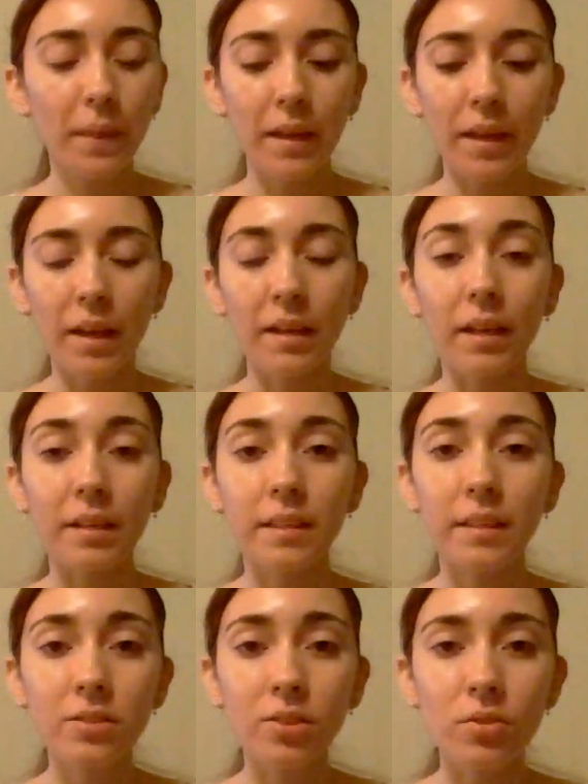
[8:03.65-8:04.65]
And I think
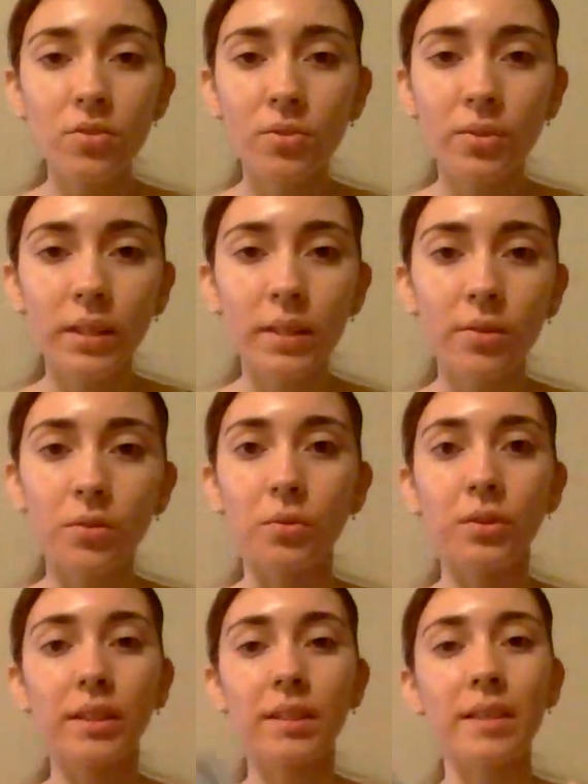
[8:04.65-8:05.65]
it's also really cool
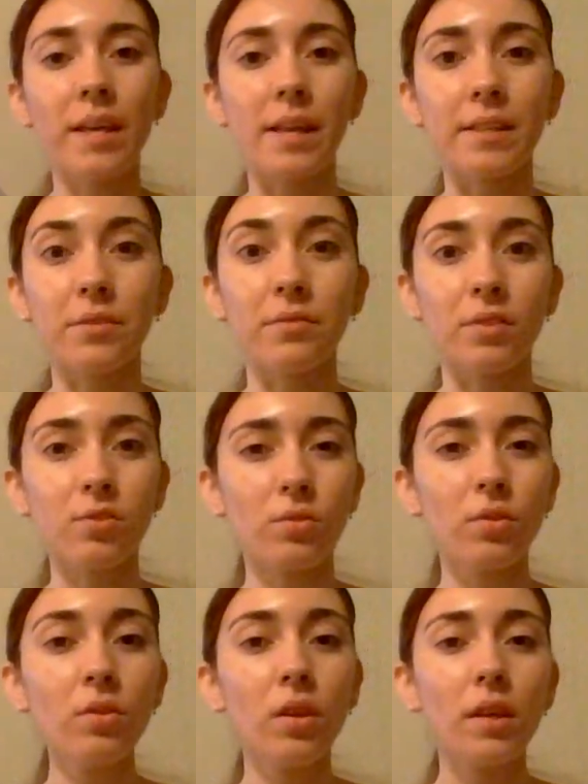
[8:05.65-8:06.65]
that it has a
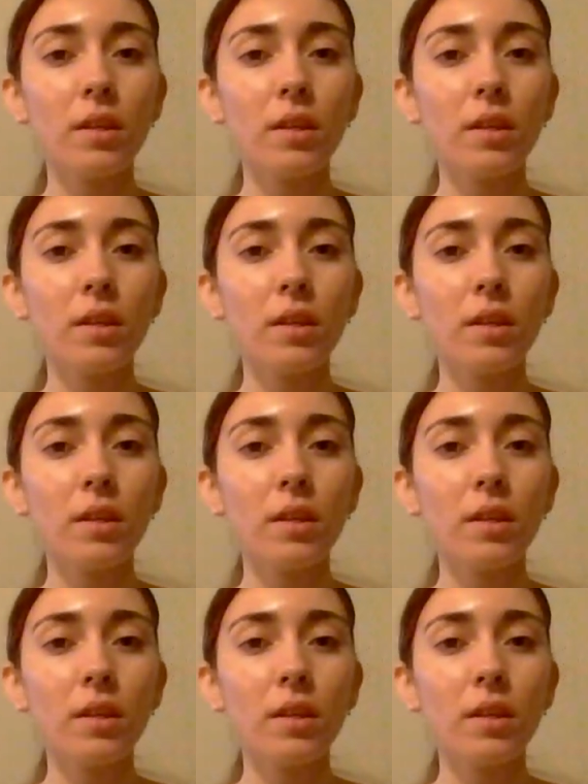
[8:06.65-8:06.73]
visual,